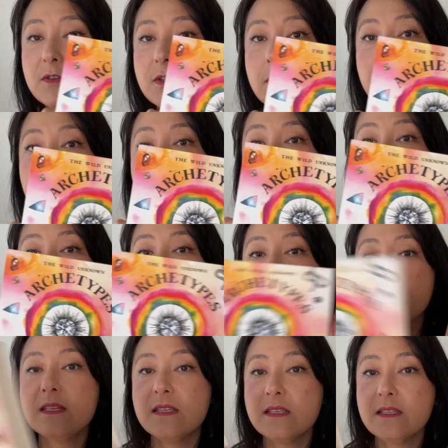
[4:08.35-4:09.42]
So
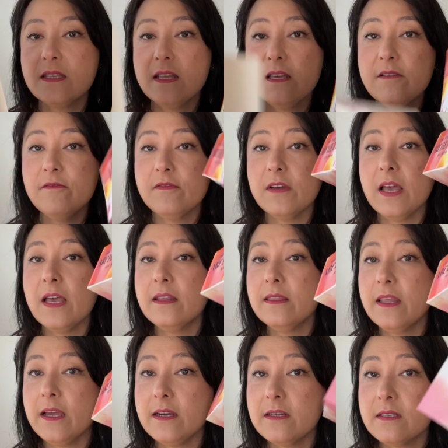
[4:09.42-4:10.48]
there's a sleeve and
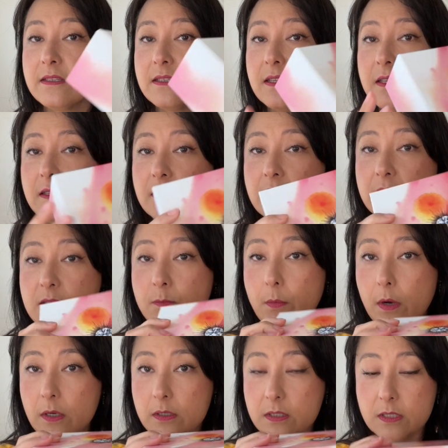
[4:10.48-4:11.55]
there's this
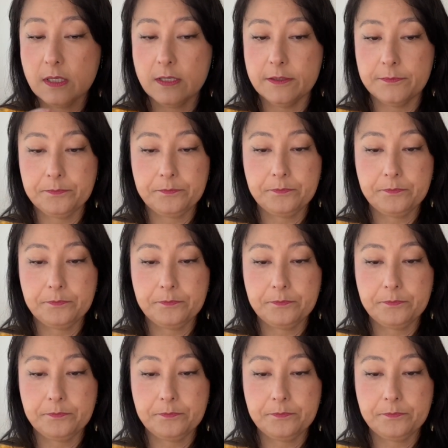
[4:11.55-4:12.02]
box here.